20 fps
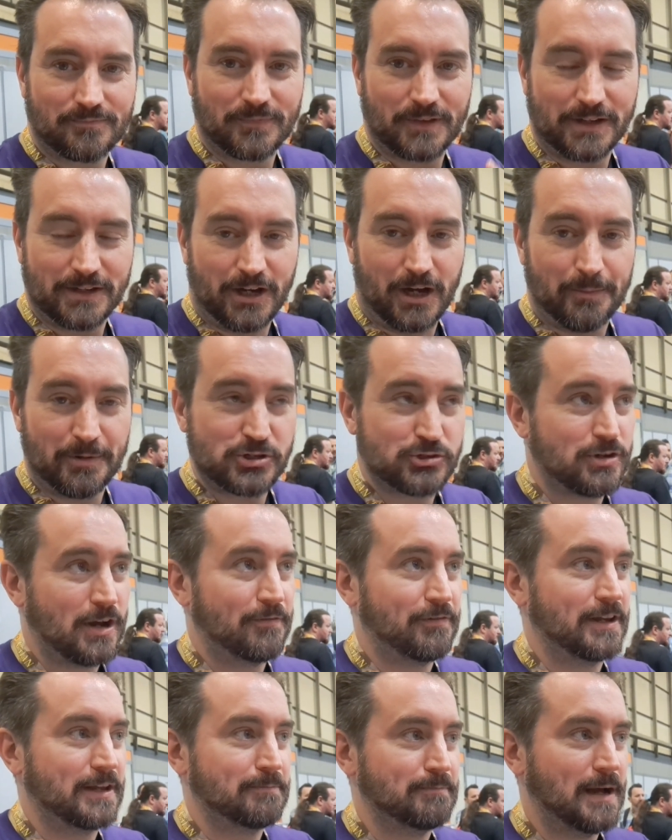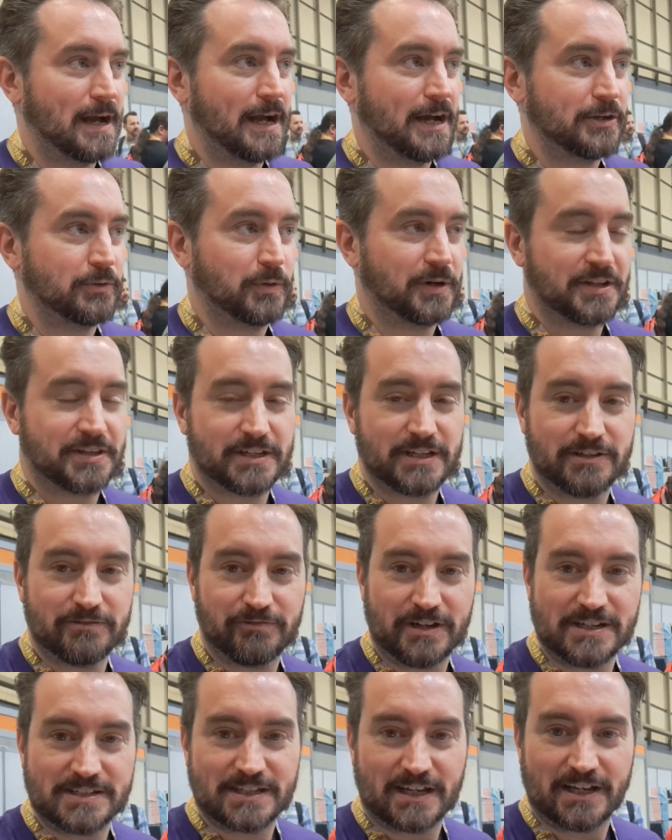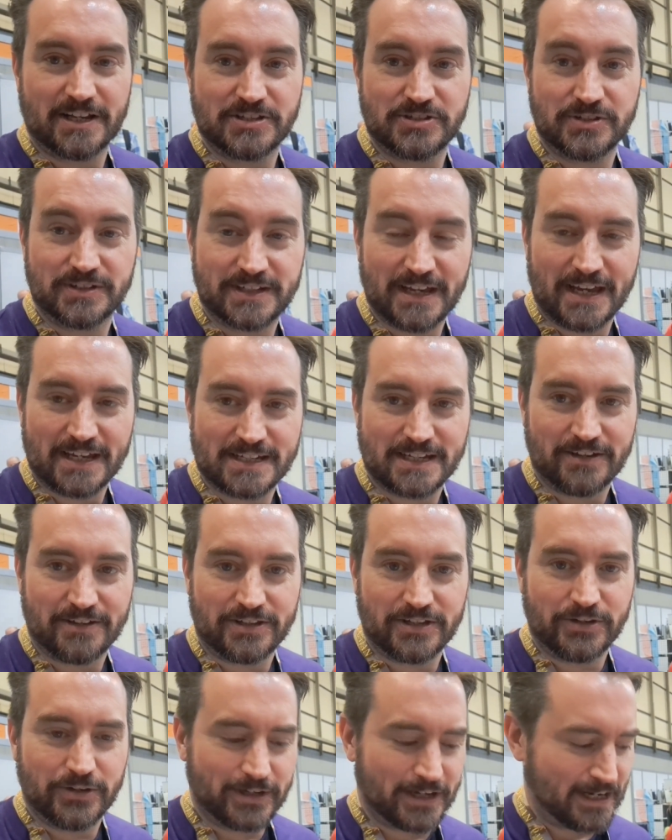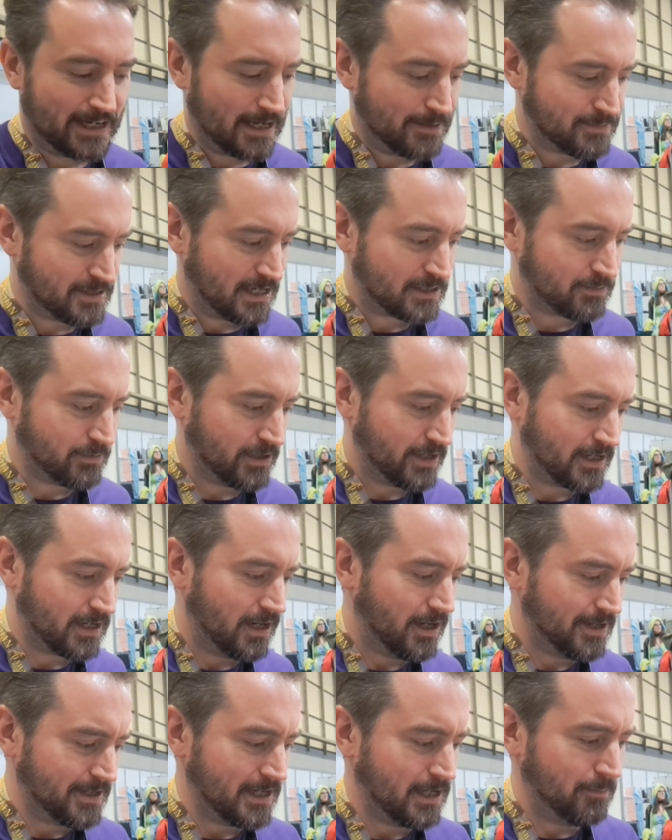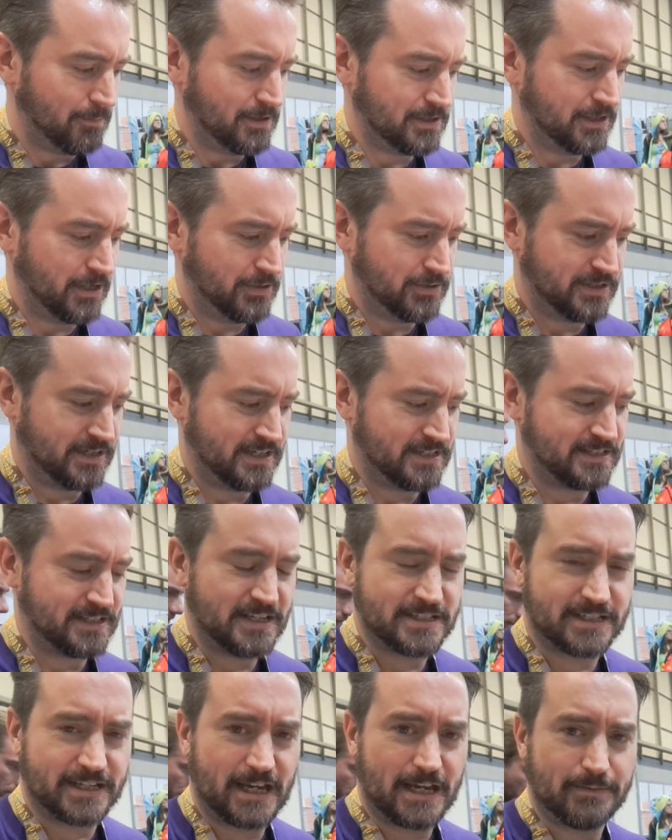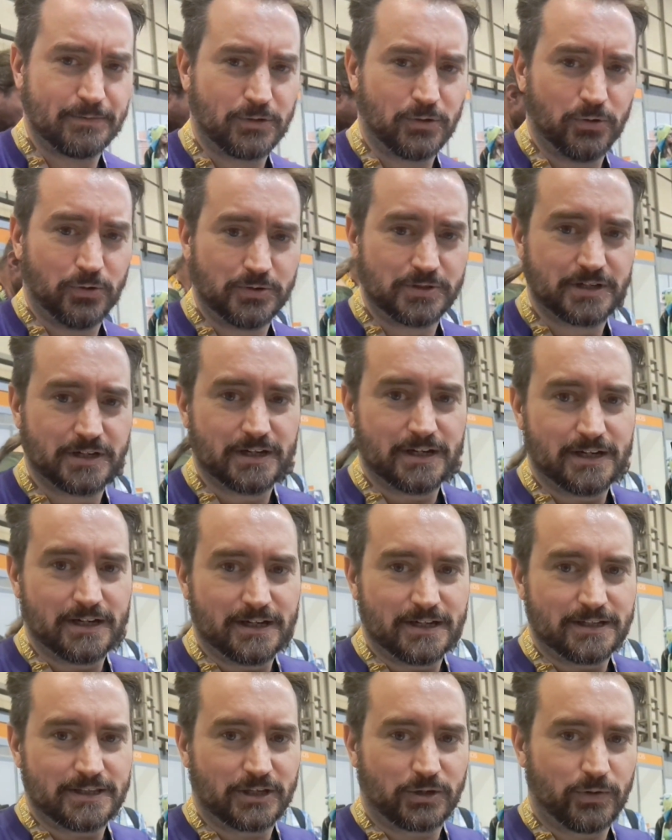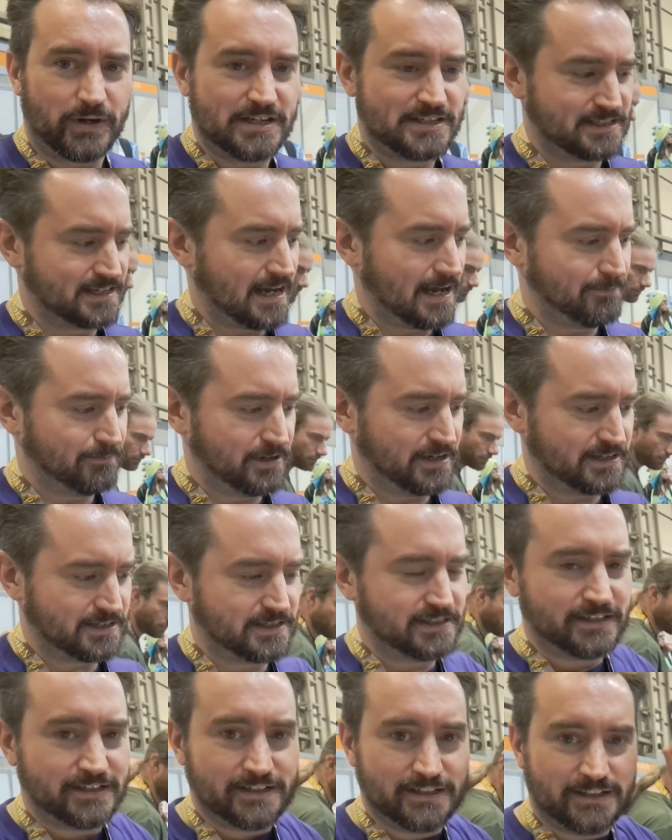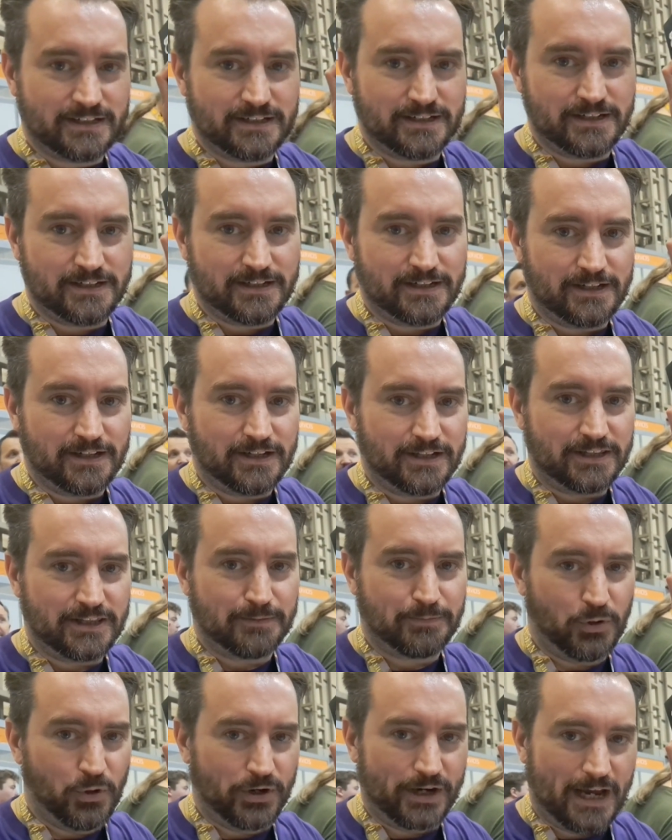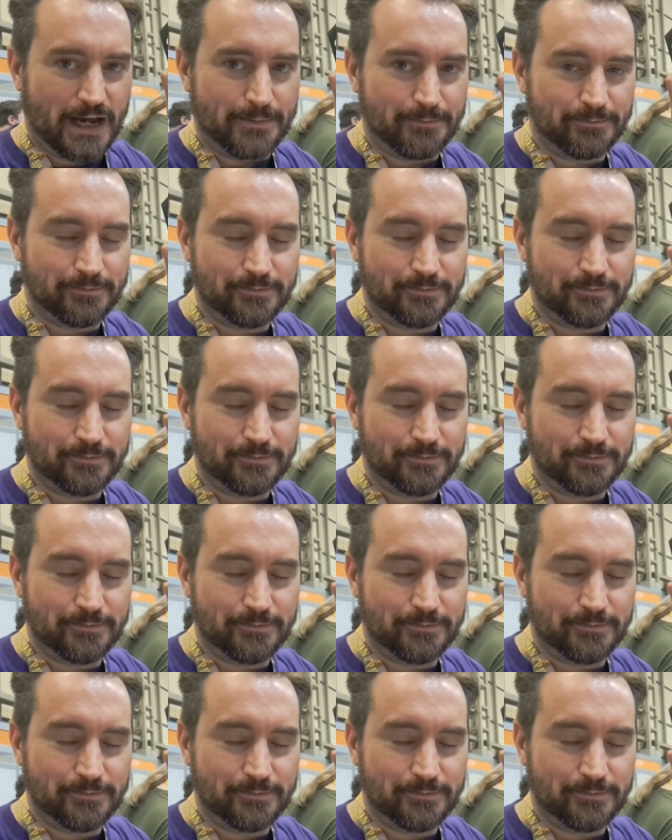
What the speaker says: Now I'm a travelling man, one of the retailers you get here at the UK Games Expo, and I can't help but notice there's a game called The Queen's Gambit, the board game.